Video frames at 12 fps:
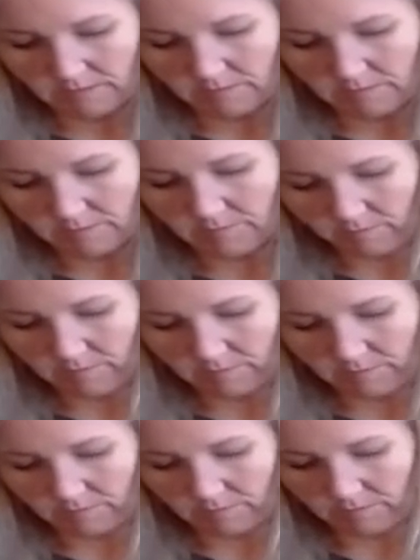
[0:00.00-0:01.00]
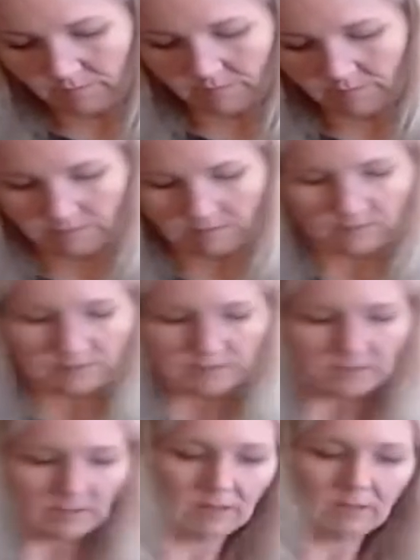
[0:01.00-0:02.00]
And we'll
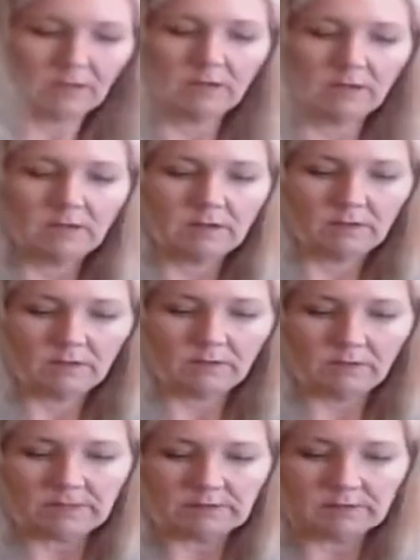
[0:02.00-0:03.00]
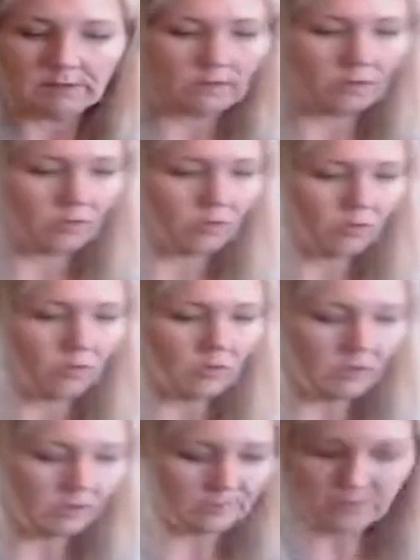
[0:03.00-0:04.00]
see. So that's going to
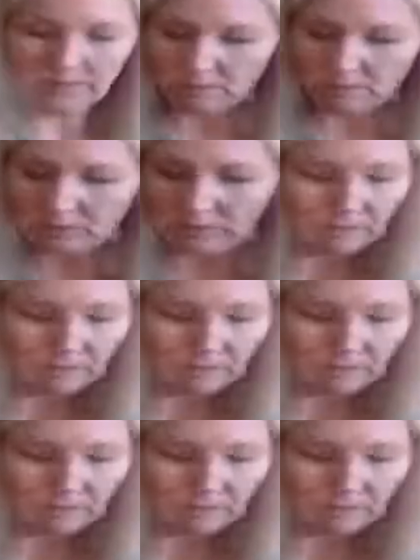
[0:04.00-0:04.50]
cool, and we'll keep